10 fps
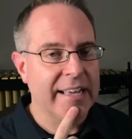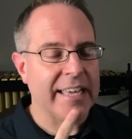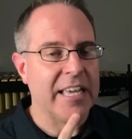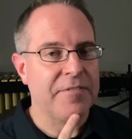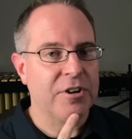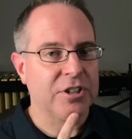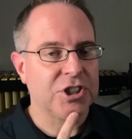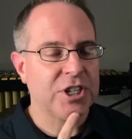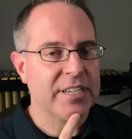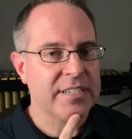If your
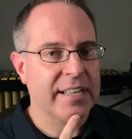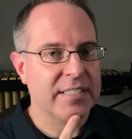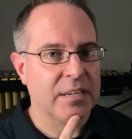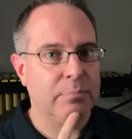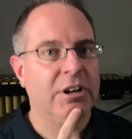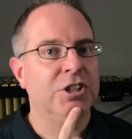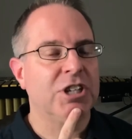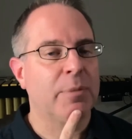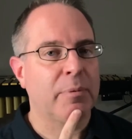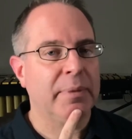chin tends to bunch
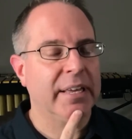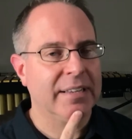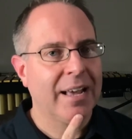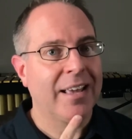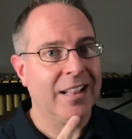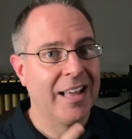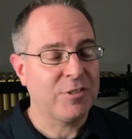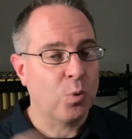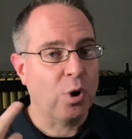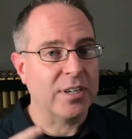up a bit, you'll have
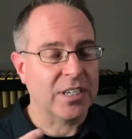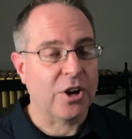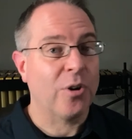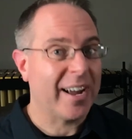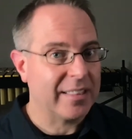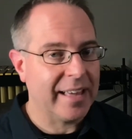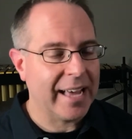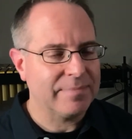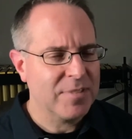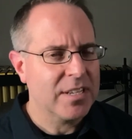to work to correct that.